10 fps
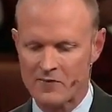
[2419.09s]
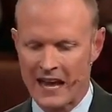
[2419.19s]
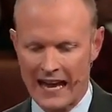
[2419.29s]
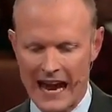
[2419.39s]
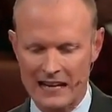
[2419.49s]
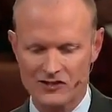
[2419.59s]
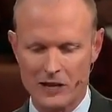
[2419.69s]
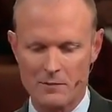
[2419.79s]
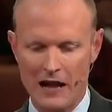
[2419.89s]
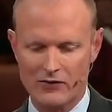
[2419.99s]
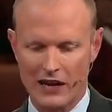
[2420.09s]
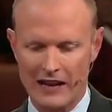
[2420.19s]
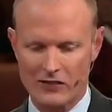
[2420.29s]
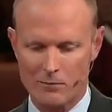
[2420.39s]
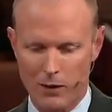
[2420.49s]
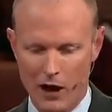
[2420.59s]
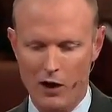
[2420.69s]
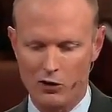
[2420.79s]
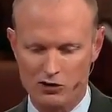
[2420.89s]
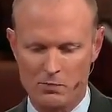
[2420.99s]
and asked him not to let the
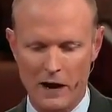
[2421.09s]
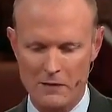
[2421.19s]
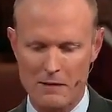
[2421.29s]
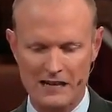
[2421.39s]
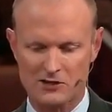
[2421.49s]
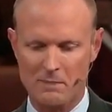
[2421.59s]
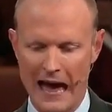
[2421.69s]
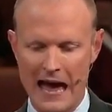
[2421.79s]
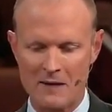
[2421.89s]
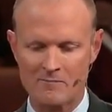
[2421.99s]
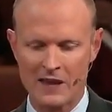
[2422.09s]
blows break my spine.